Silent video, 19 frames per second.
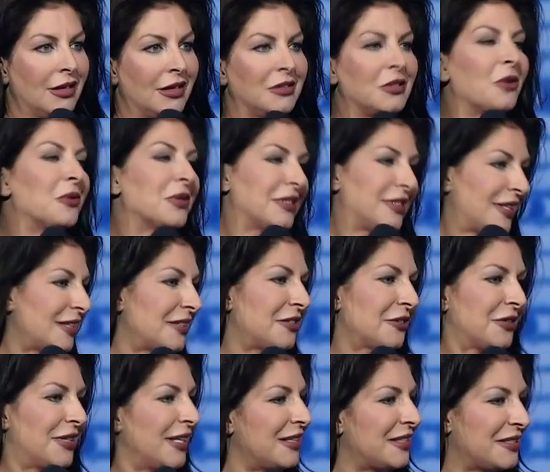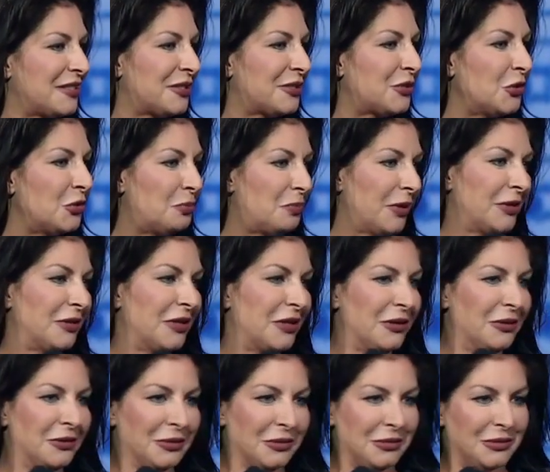No one says their kid is stupid,
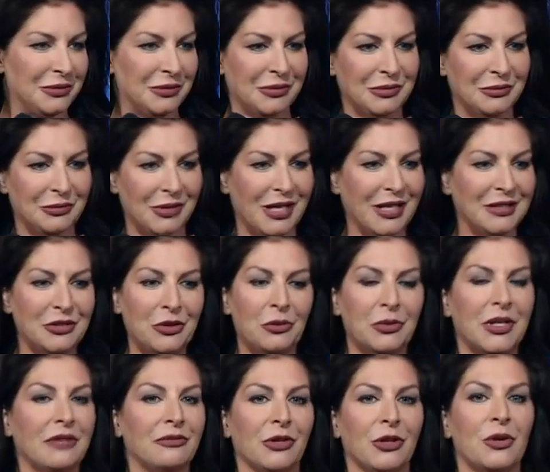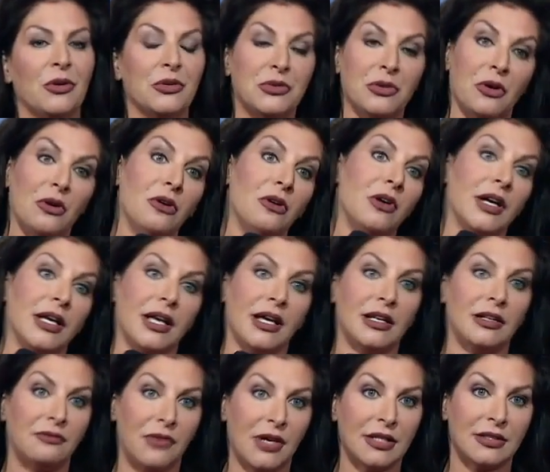though, right? No one ever goes, oh, I
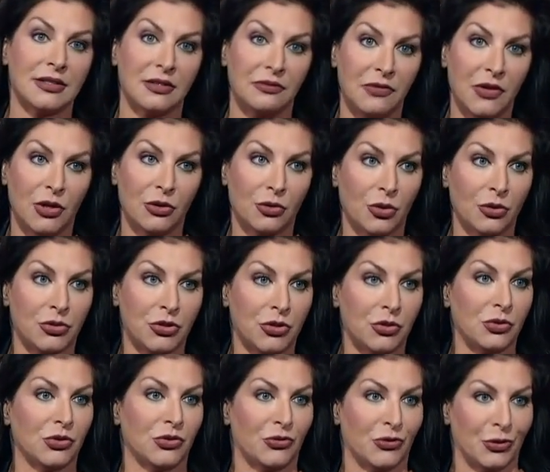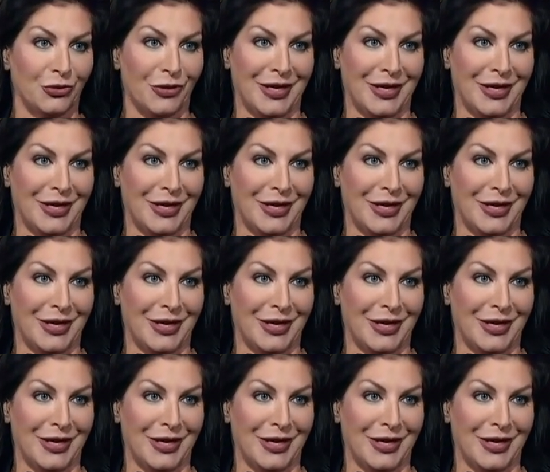gotta invest in Velcro shoes for the